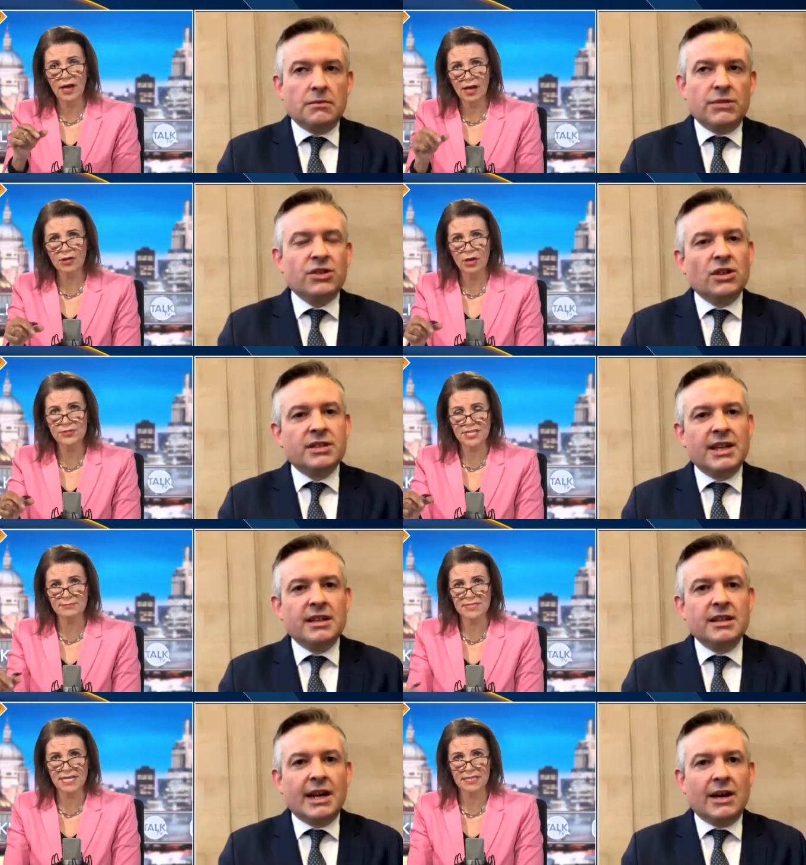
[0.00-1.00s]
Speaker 1: uh, content taken
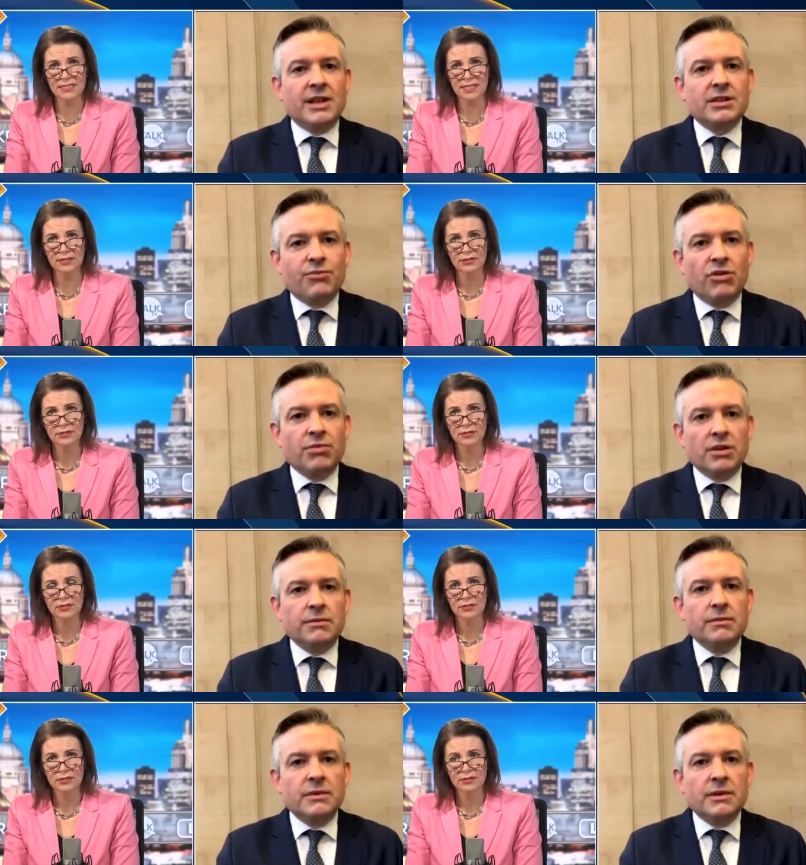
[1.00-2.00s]
be taken down, down? That's the problem.
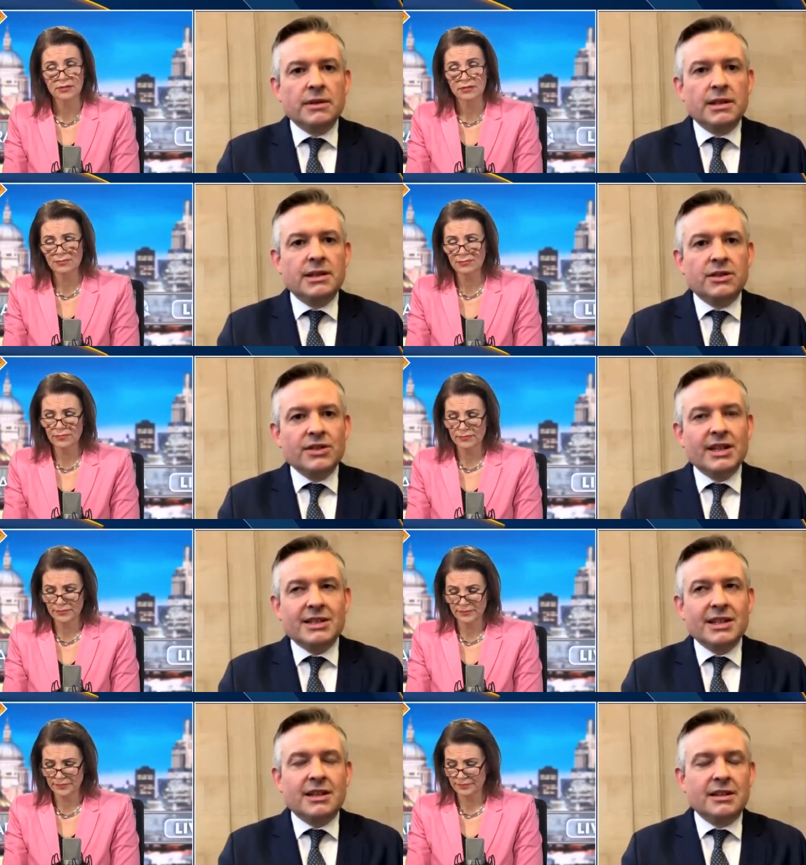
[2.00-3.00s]
It doesn't get
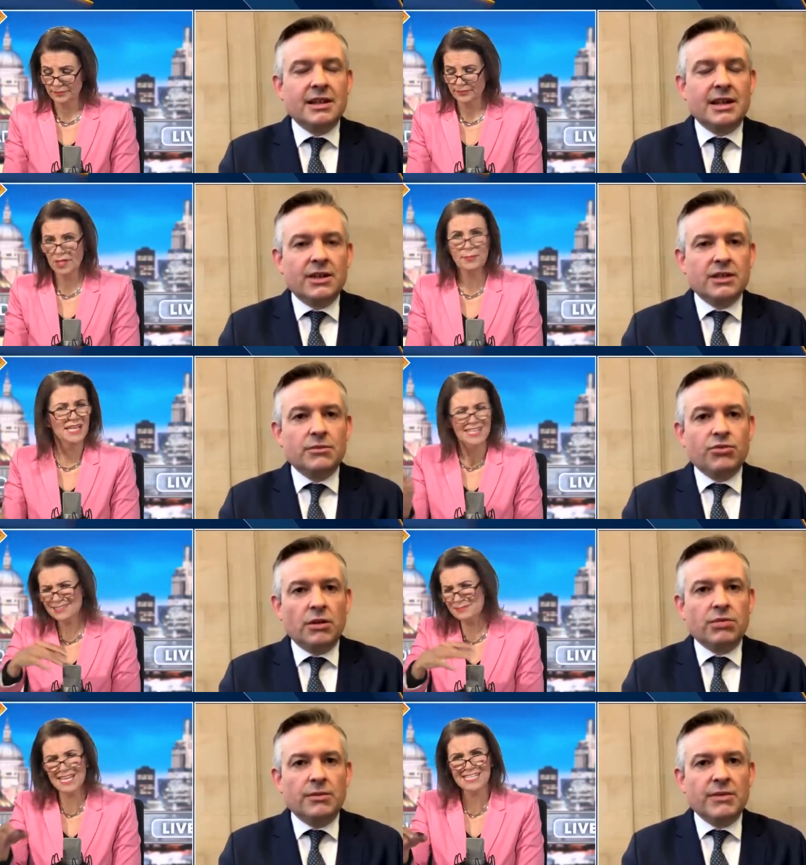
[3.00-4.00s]
taken down. Yeah, that's
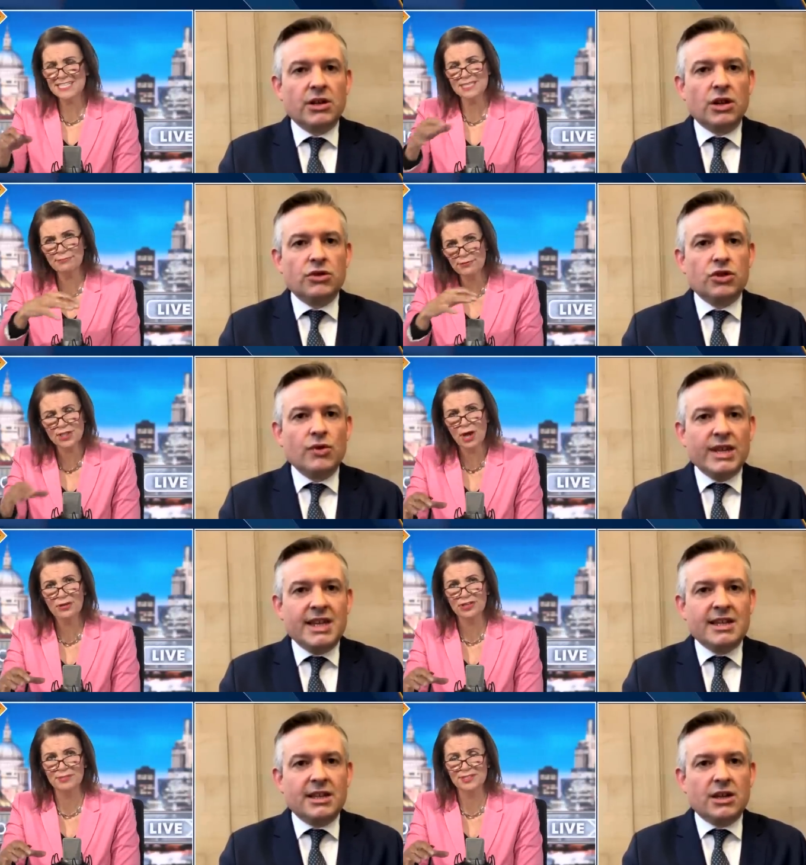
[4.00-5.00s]
but that's but that's a different
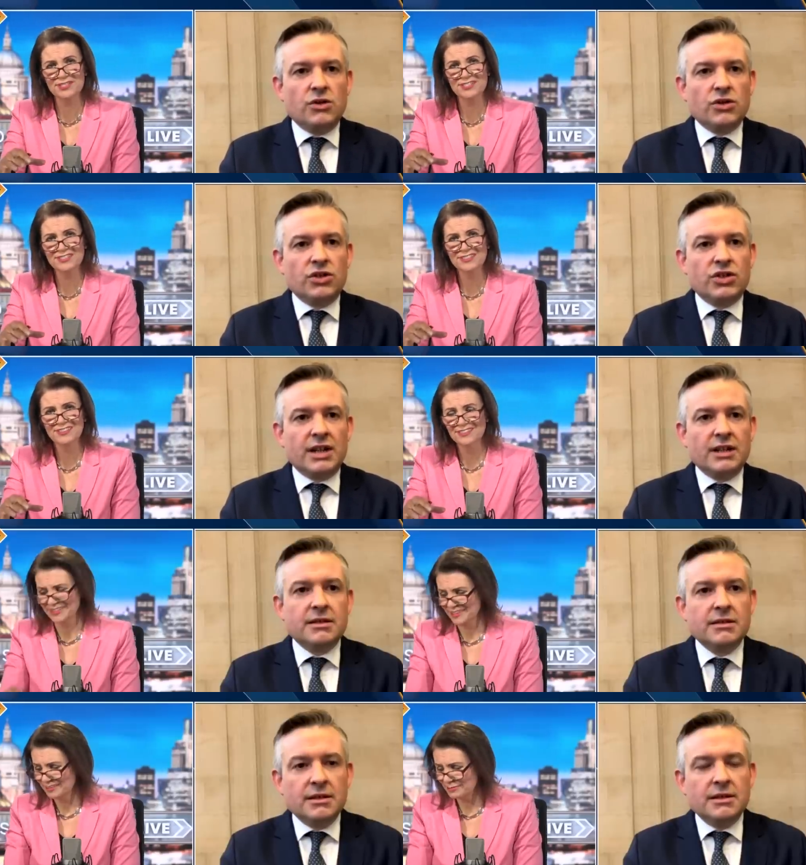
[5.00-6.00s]
argument. It goes unchecked.
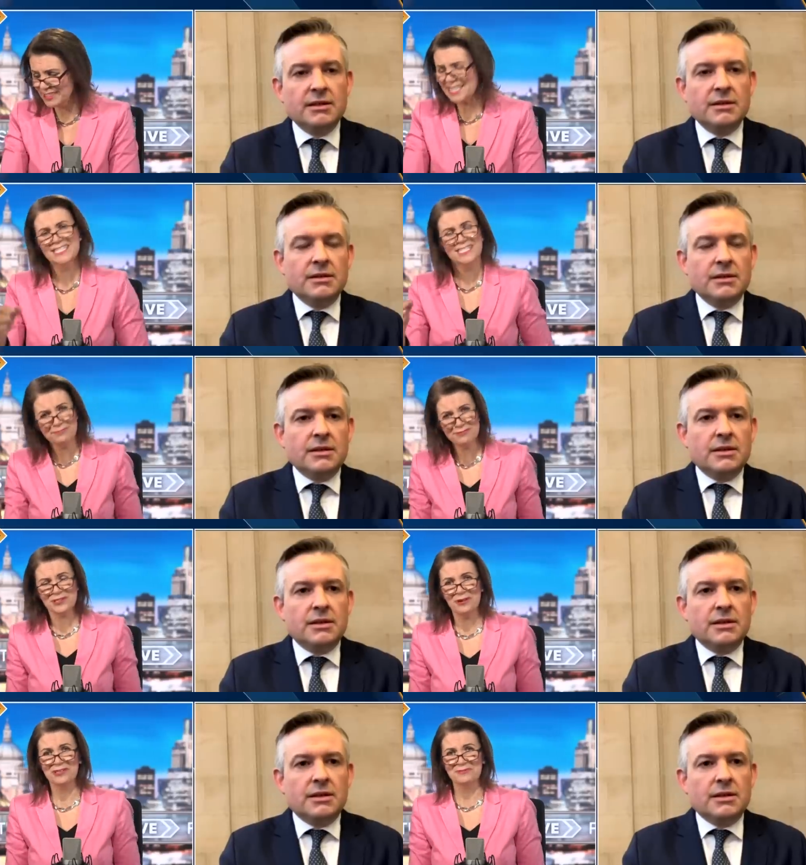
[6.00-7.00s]
Speaker 2: But that's a different
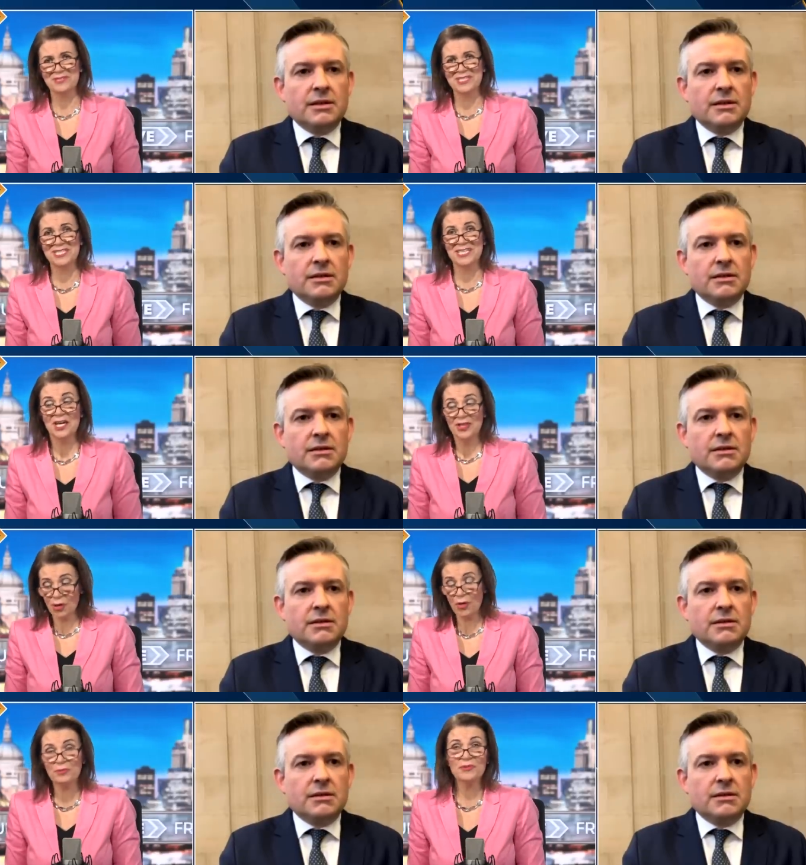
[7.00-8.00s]
argument, isn't it? The
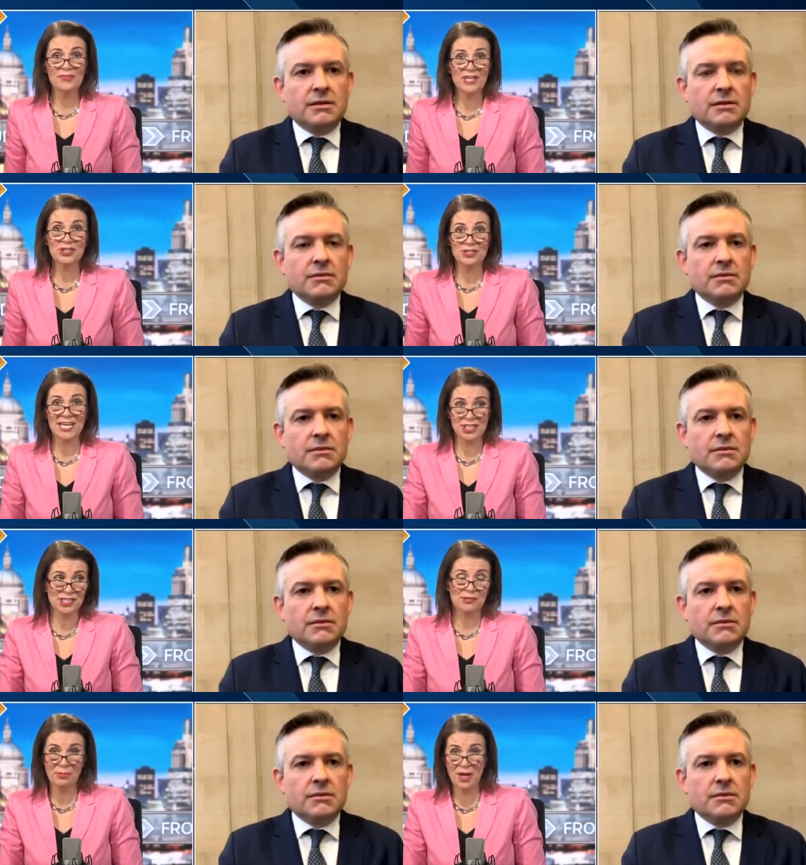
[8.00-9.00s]
argument that they should actually
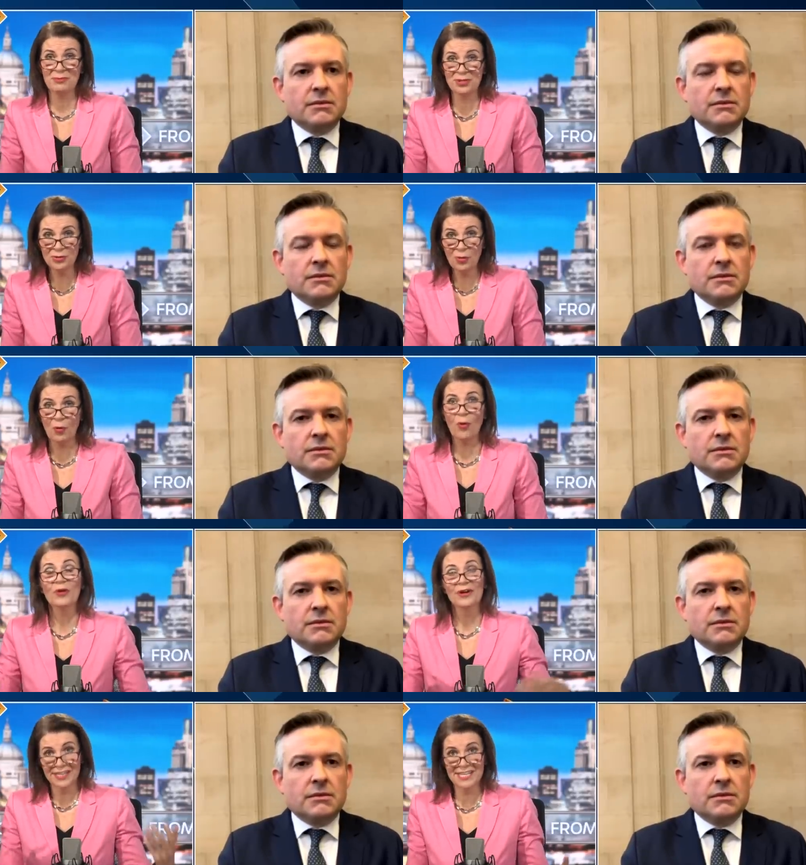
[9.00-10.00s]
comply with the law
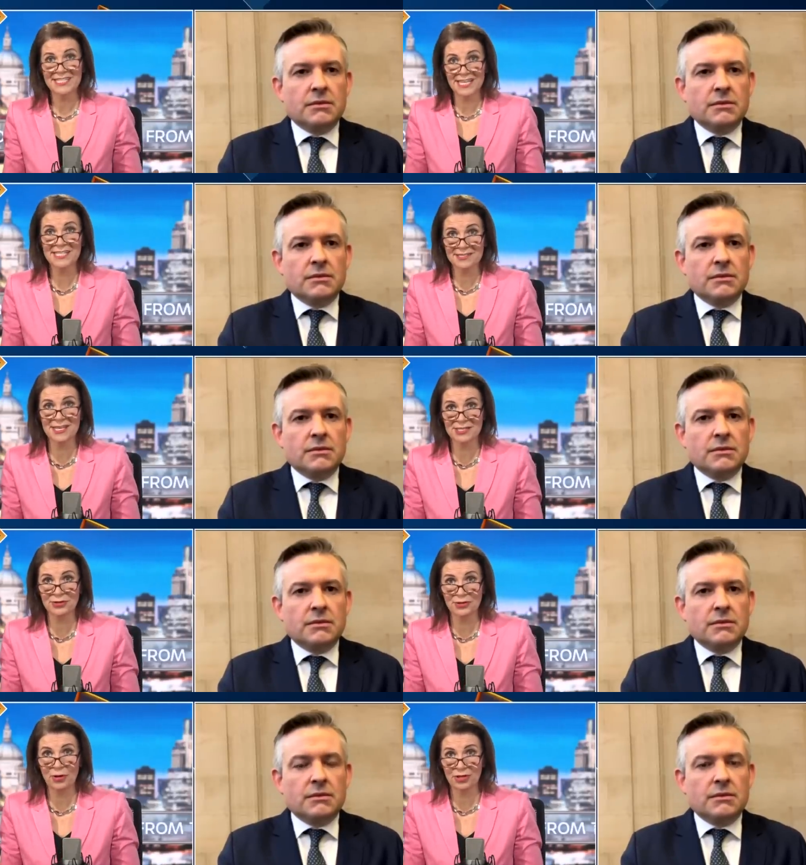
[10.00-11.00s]
is is, is a
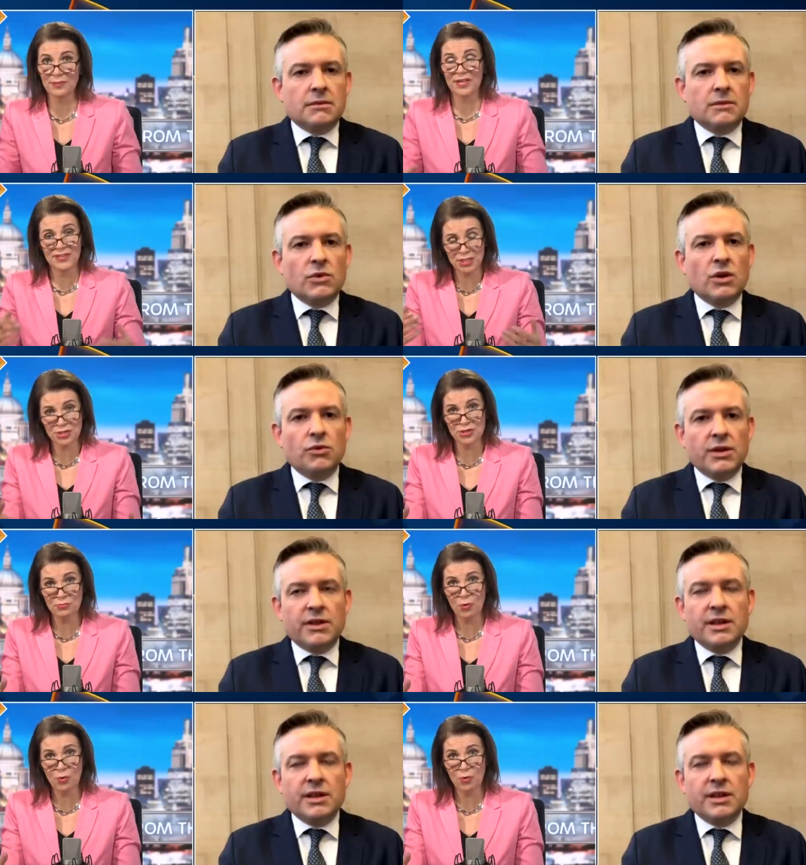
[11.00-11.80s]
good argument, and they well, should do